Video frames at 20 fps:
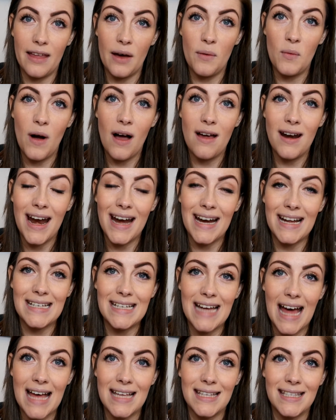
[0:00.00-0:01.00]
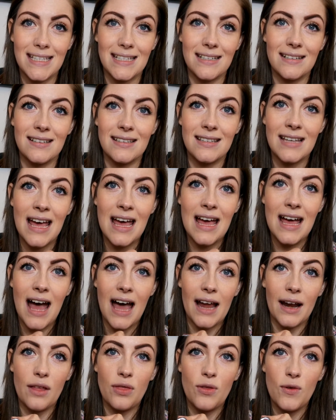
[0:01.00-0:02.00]
There weren't any testers,
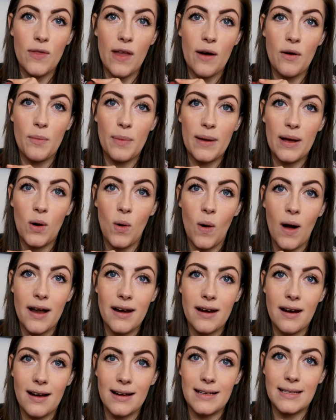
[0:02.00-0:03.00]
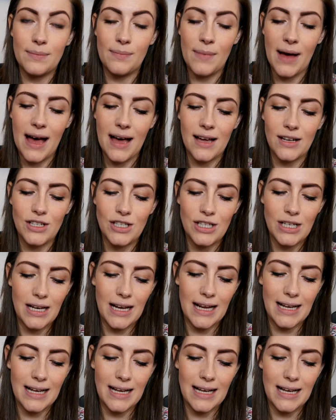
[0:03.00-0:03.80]
and I thought that would be quite a nice match,